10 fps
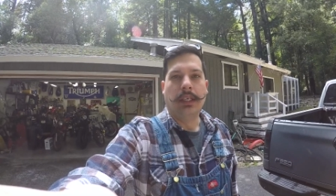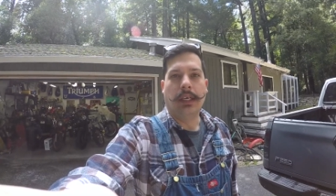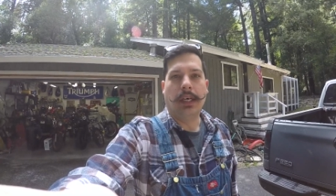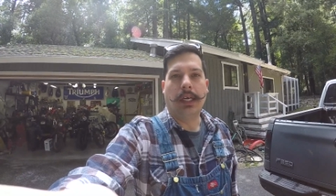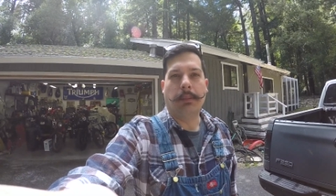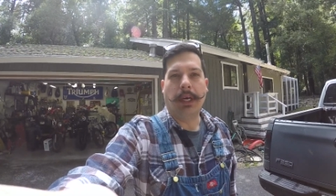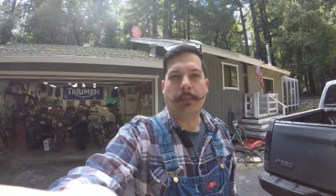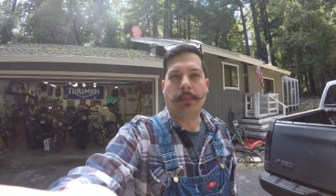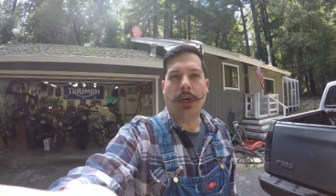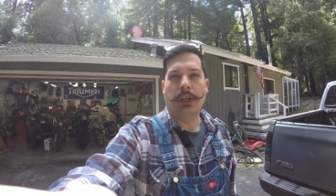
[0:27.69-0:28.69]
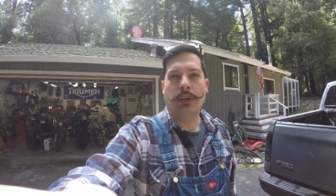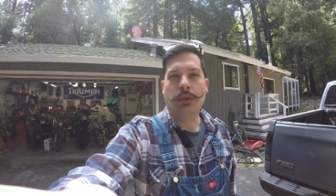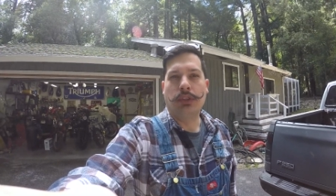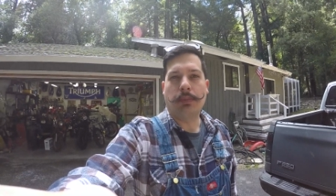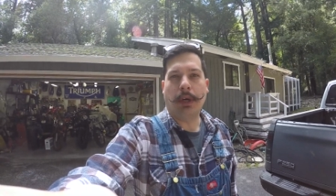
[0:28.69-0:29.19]
Um, I bought
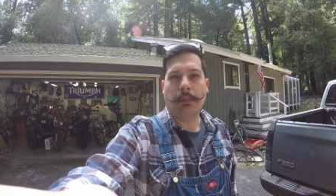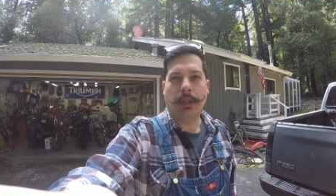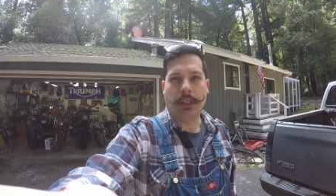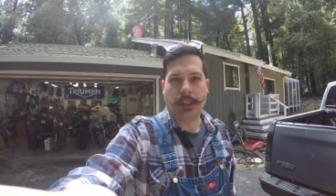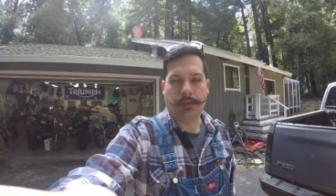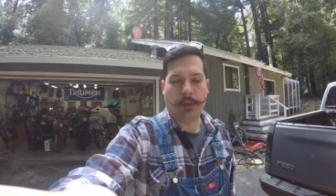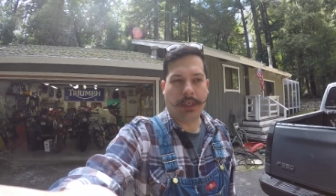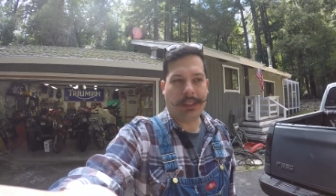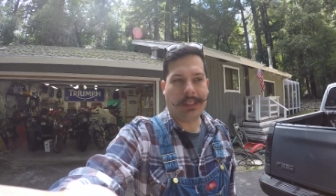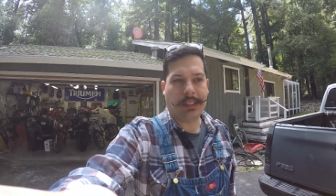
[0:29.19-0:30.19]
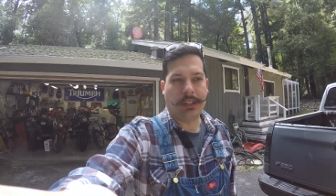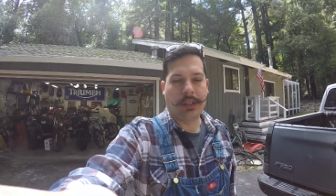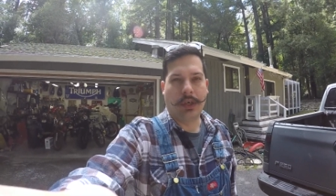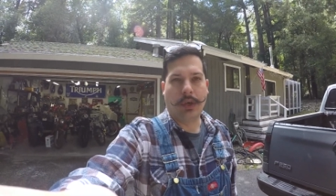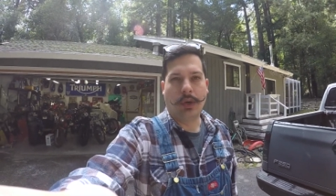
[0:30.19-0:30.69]
new spark plugs for it,
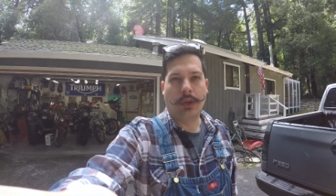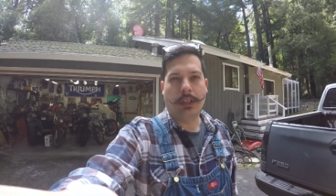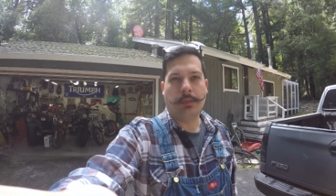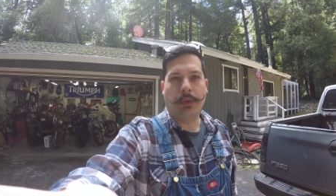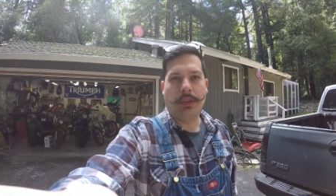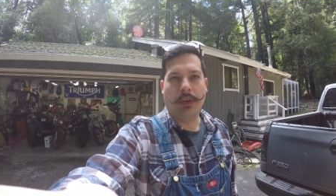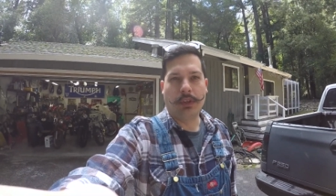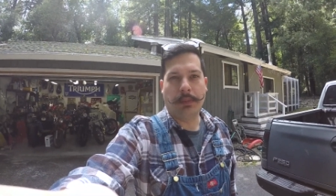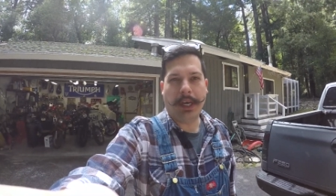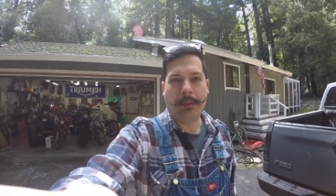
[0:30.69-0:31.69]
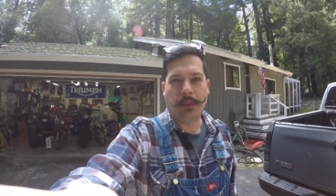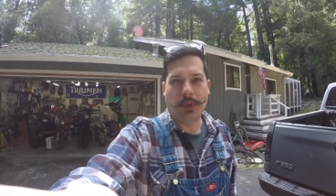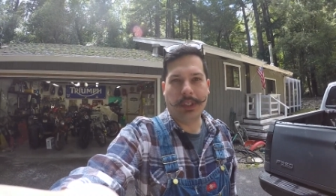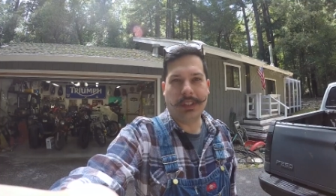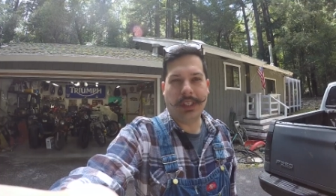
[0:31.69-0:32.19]
so let's put those bad
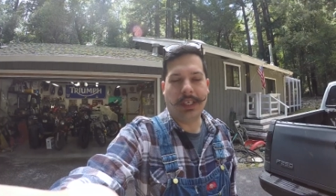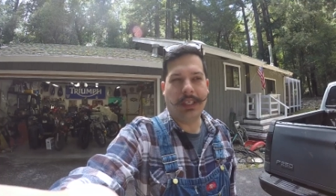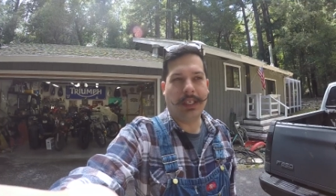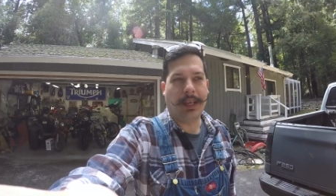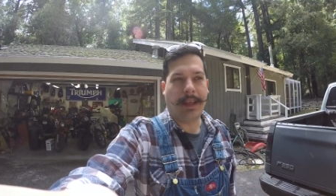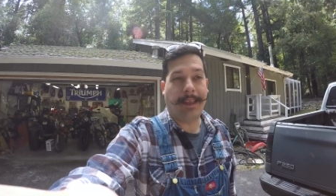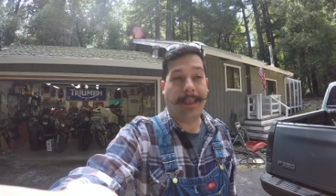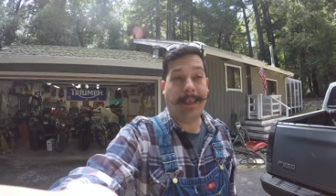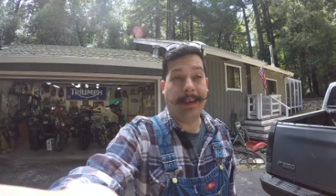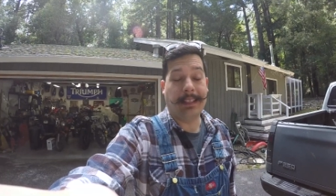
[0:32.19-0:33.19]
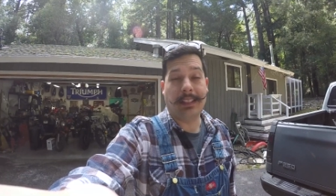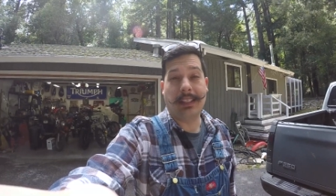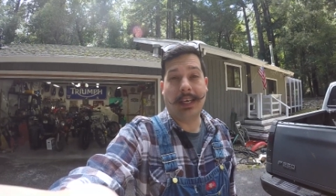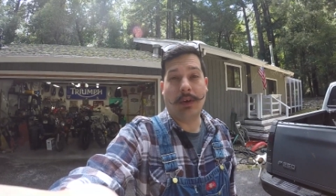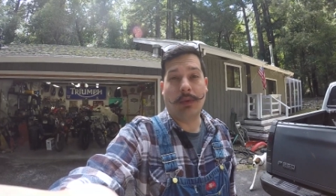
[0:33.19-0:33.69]
boys in and
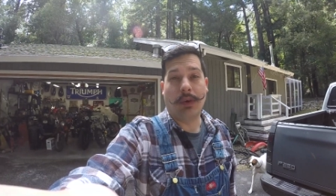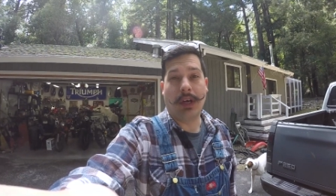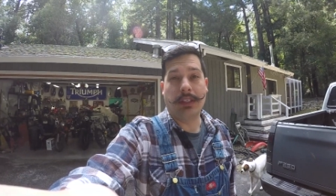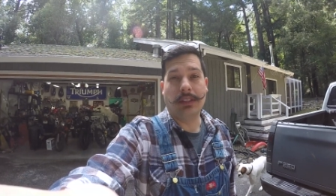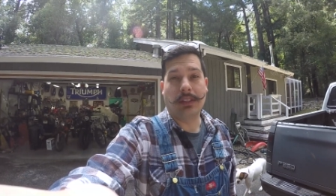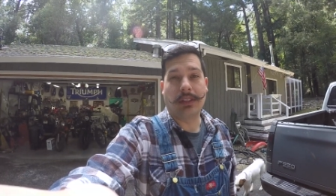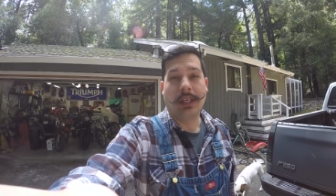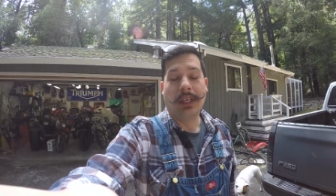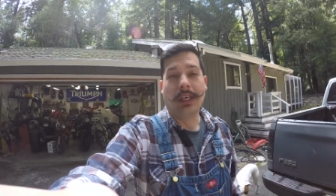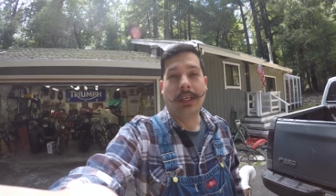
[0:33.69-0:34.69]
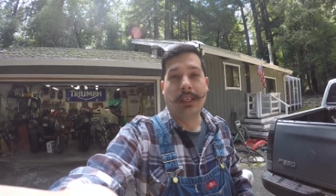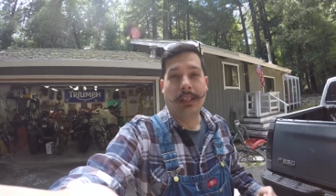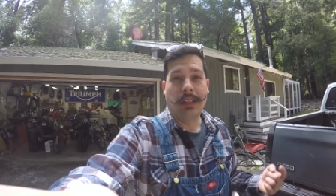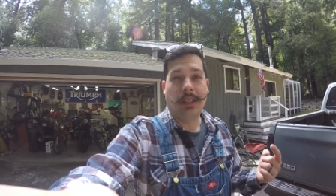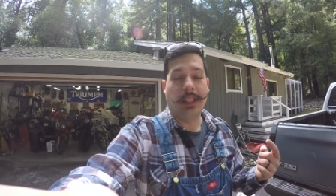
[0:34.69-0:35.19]
see how it runs.
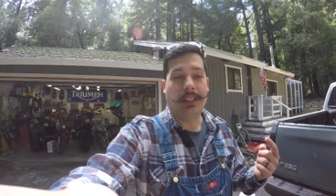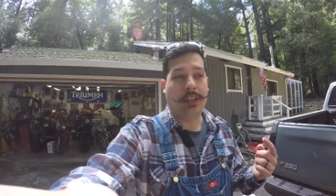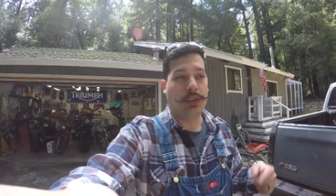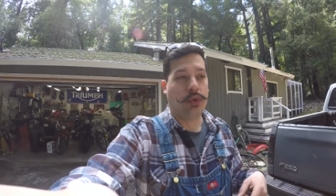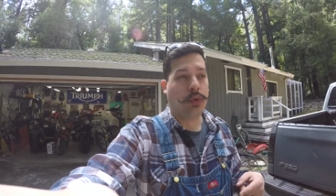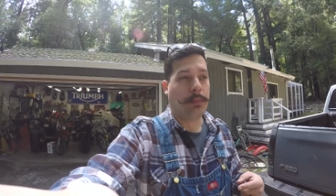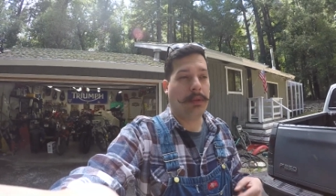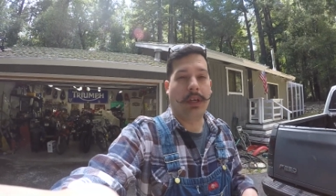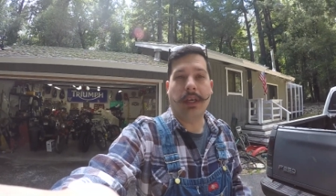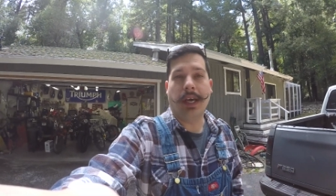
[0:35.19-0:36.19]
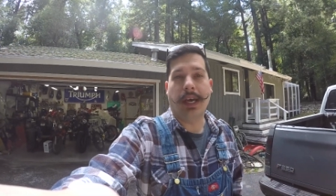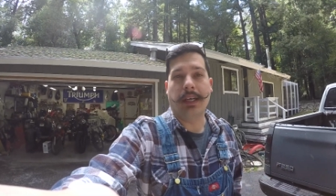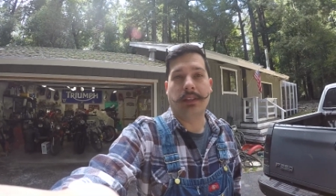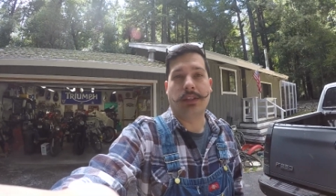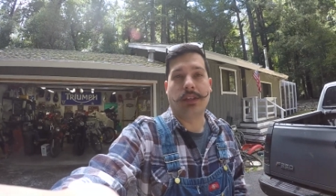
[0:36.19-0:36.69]
It's a dual plug
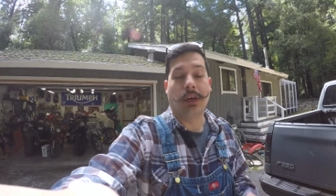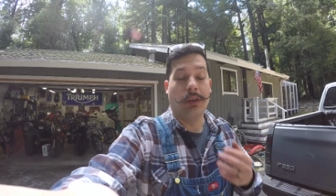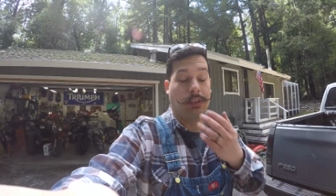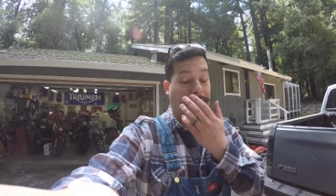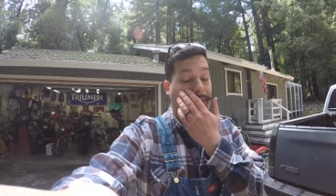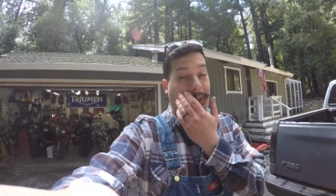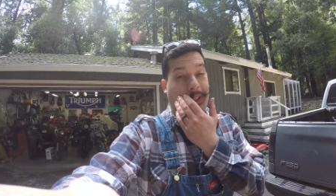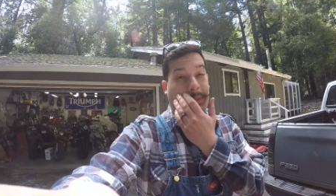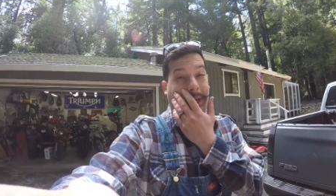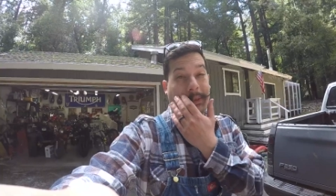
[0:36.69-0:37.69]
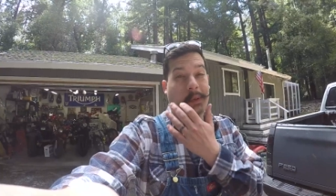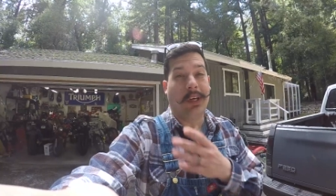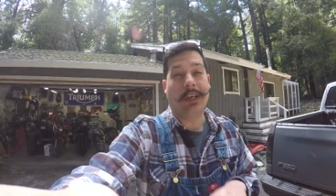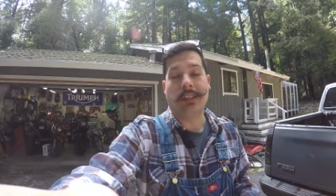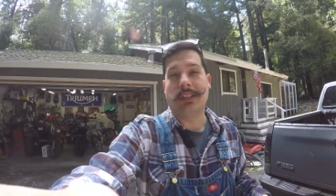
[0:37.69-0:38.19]
head, so there's four spark
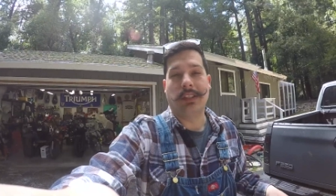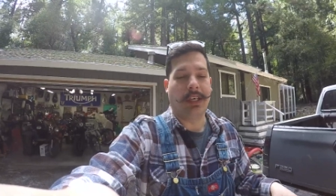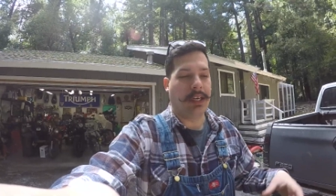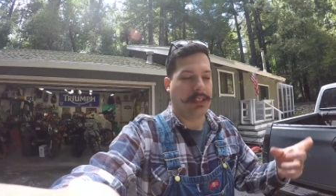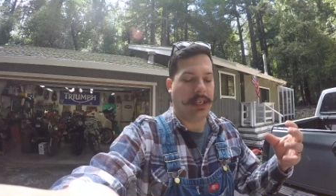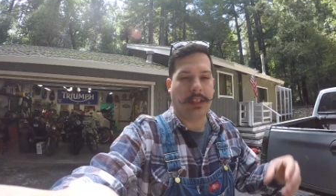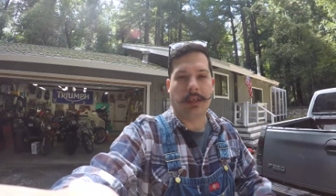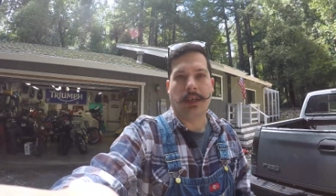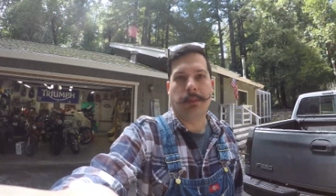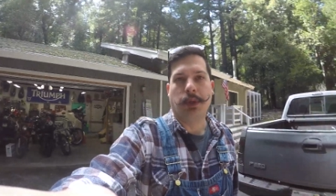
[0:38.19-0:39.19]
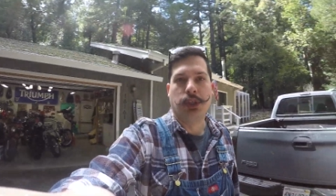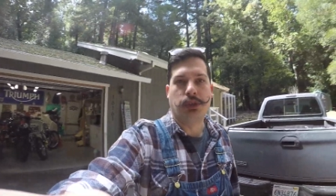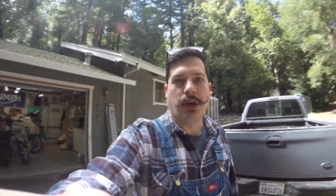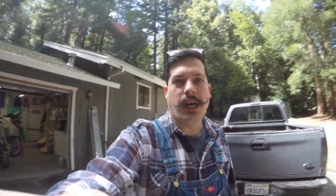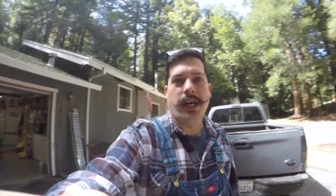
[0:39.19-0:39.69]
plugs, and you got to take the push
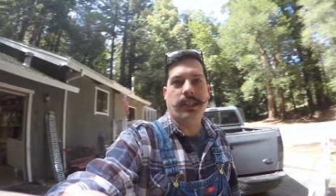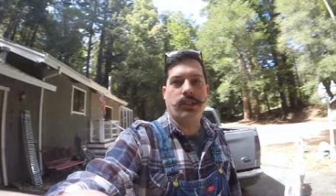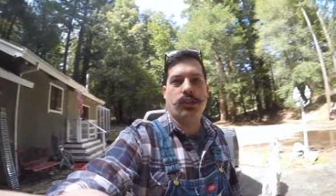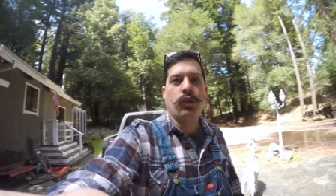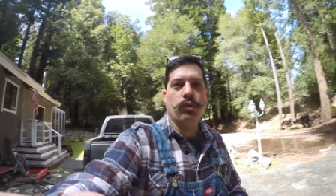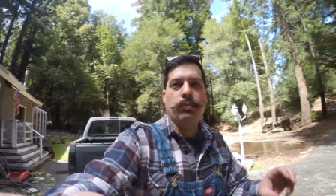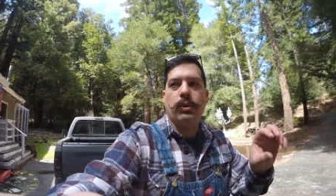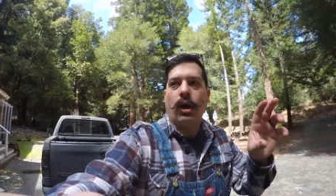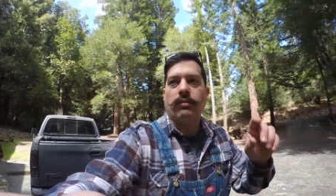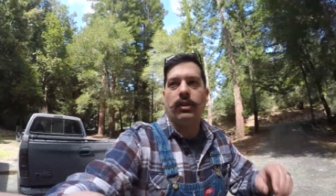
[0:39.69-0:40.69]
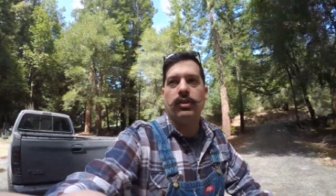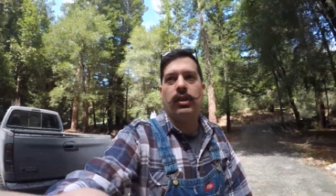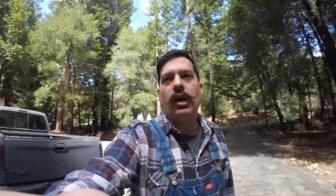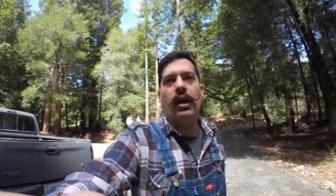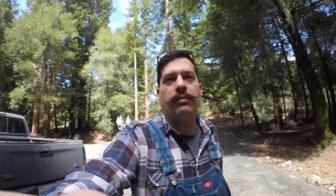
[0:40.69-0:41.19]
rod tube covers
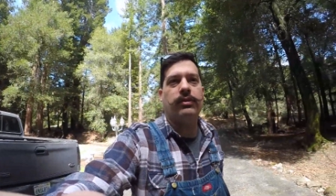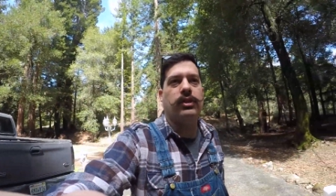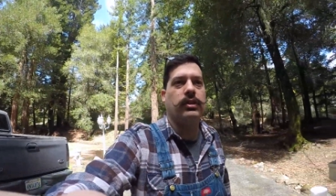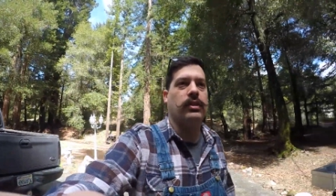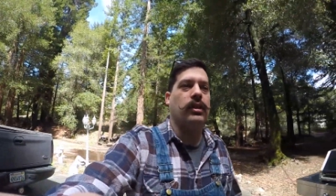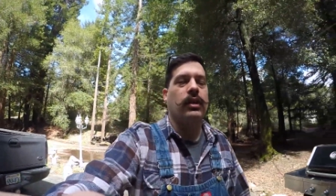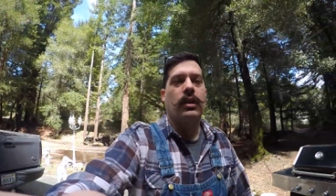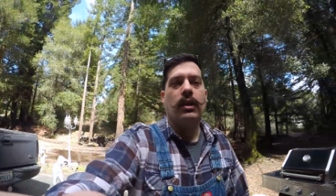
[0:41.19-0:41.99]
off just to